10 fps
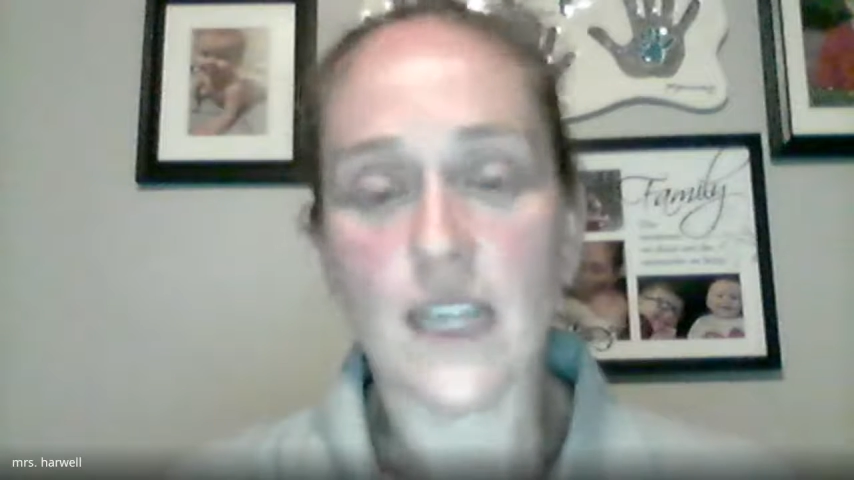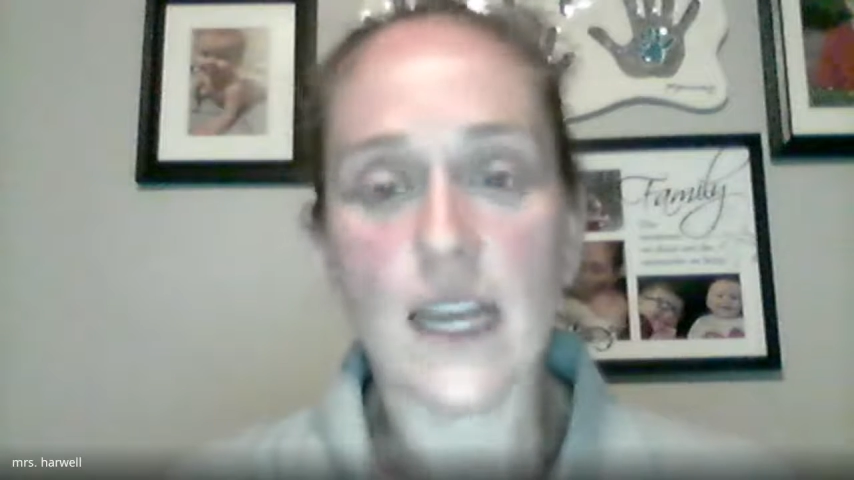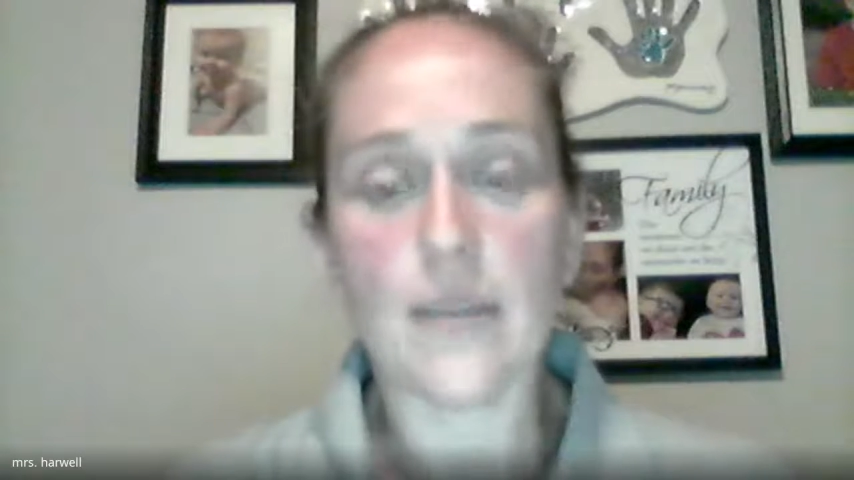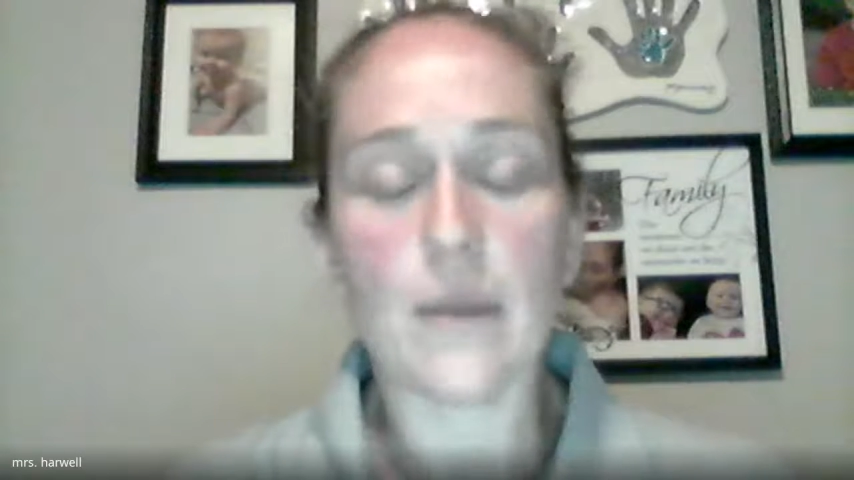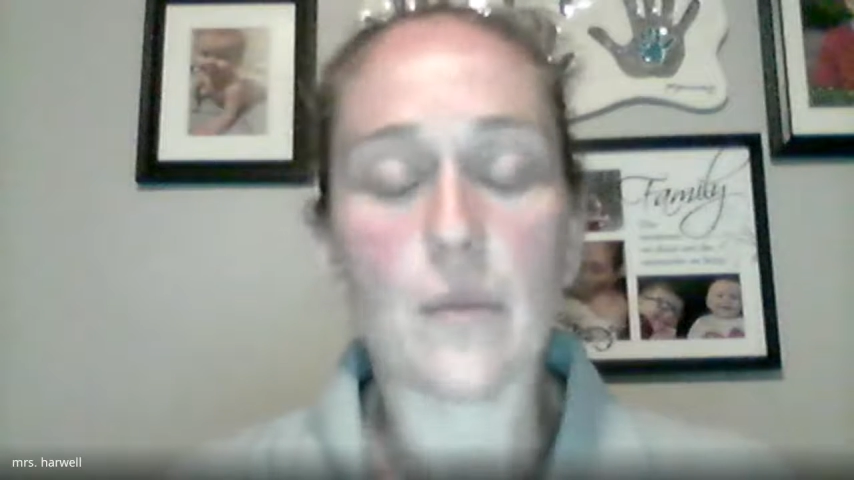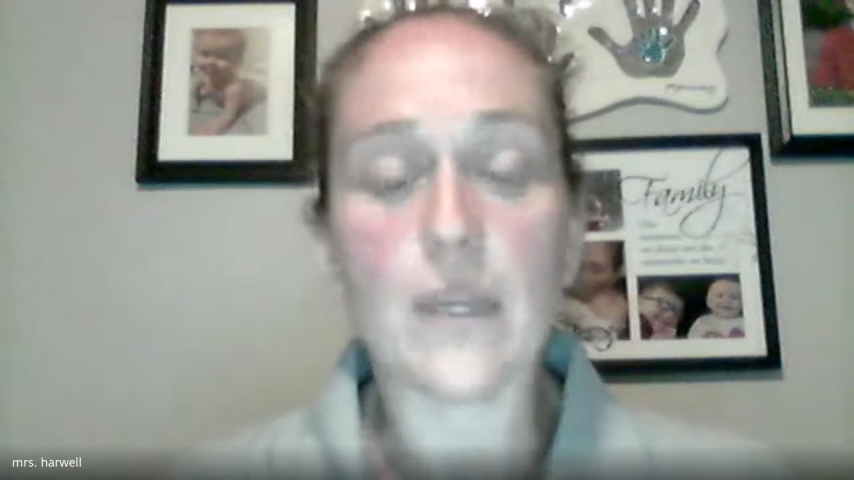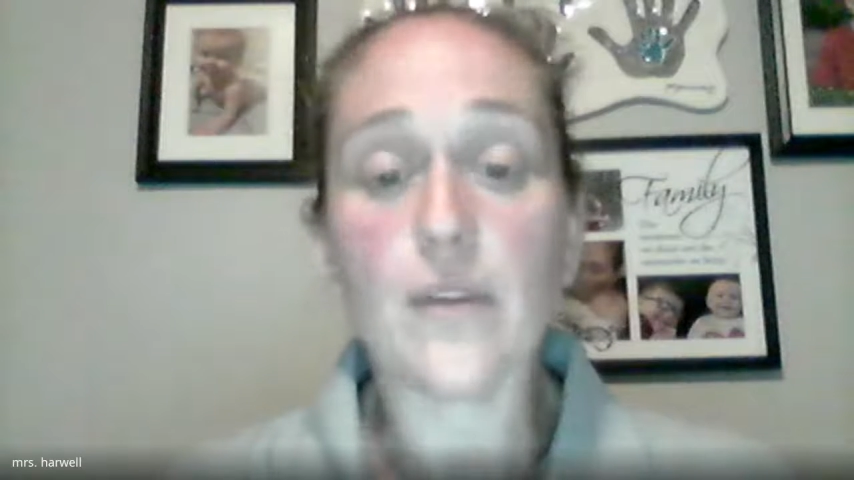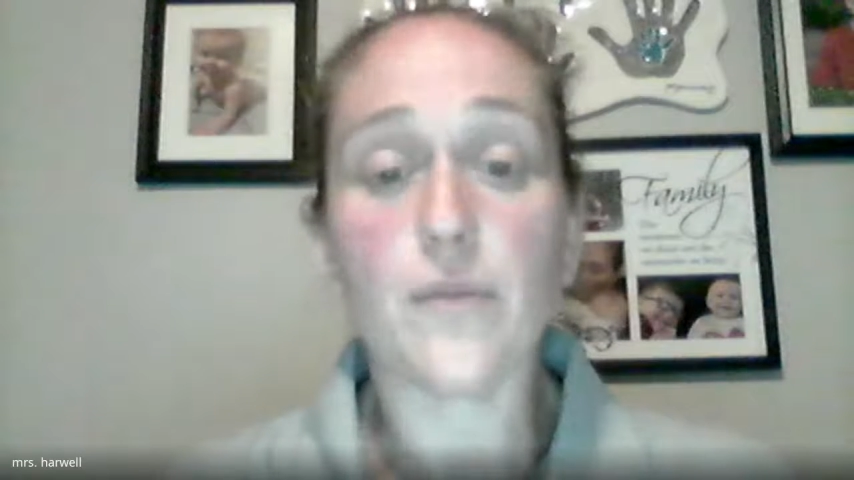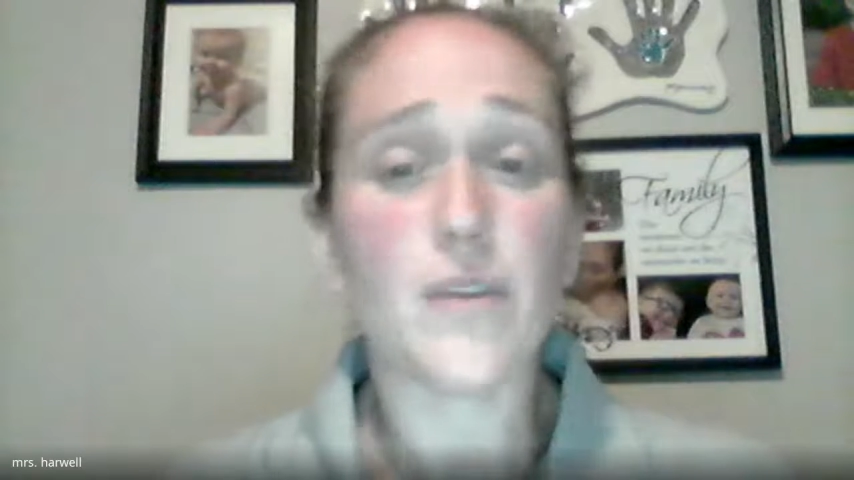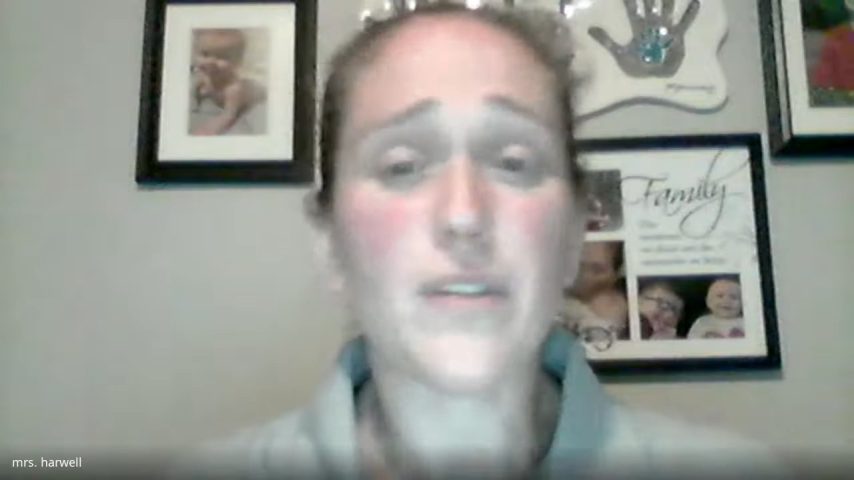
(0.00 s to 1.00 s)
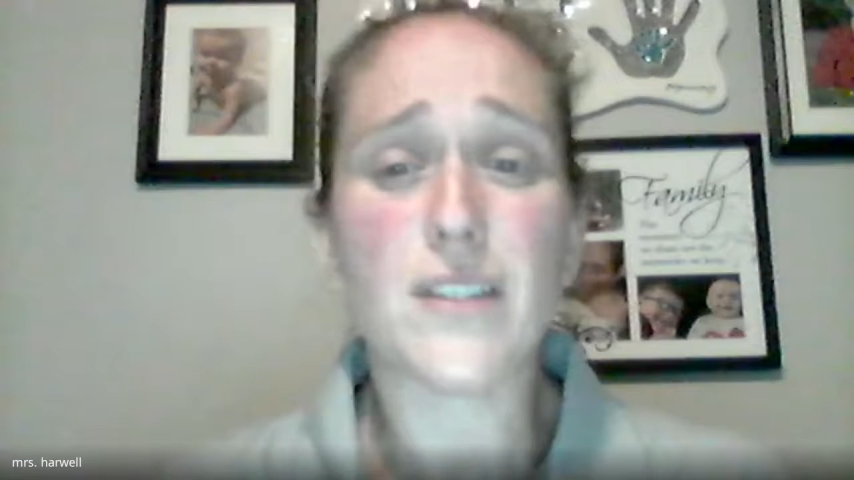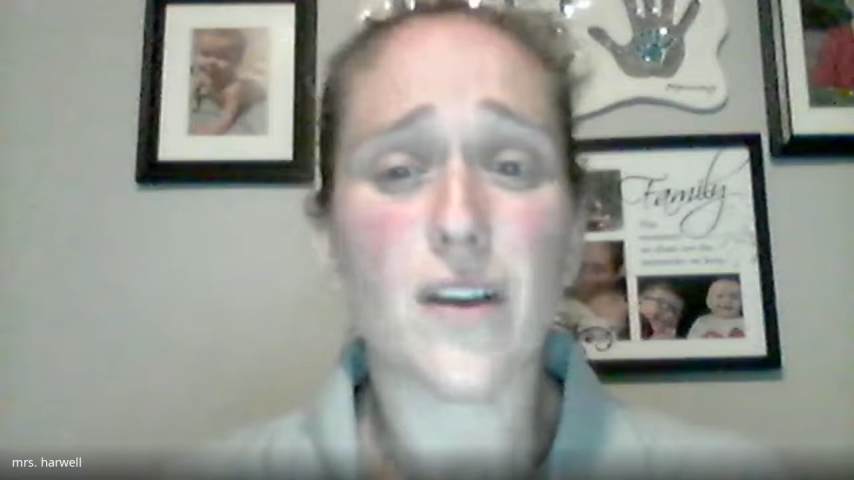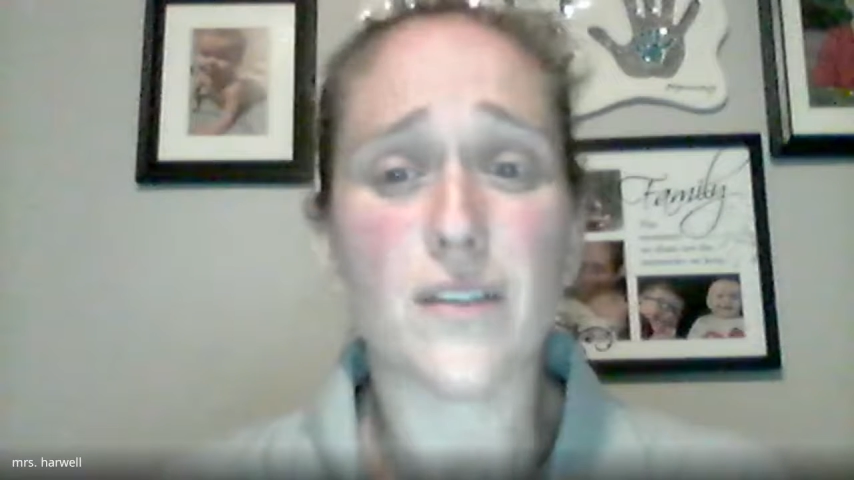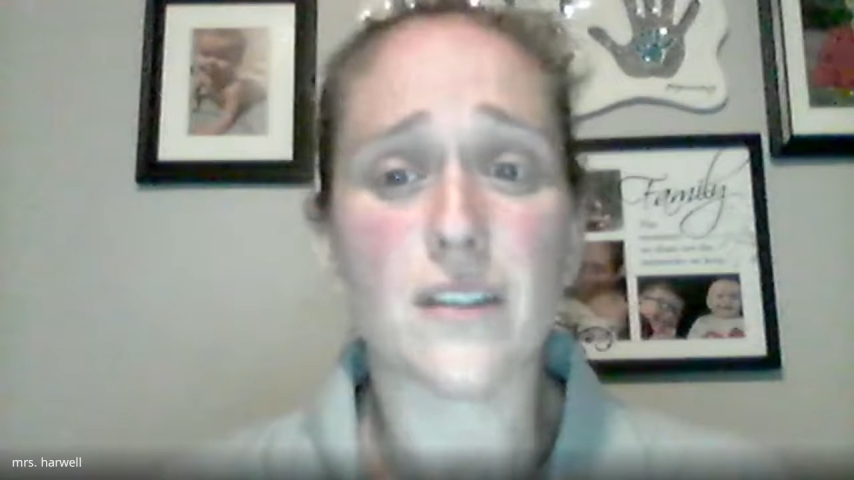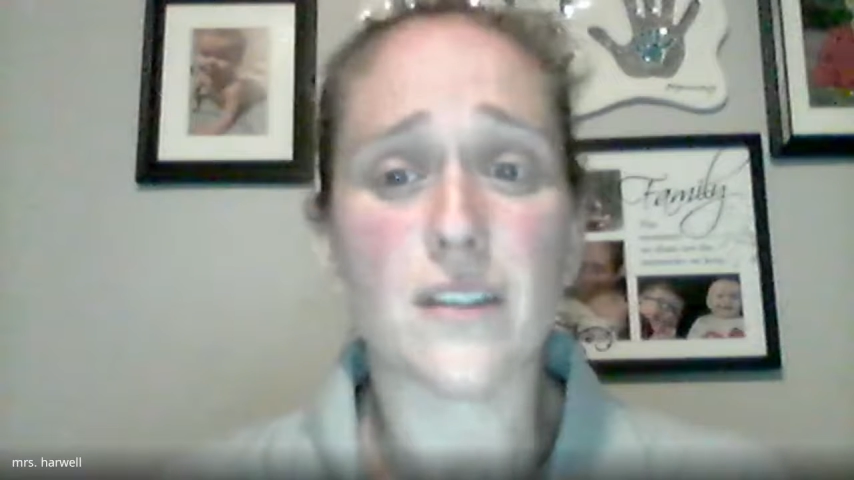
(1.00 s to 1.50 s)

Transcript: time, and we don't notice all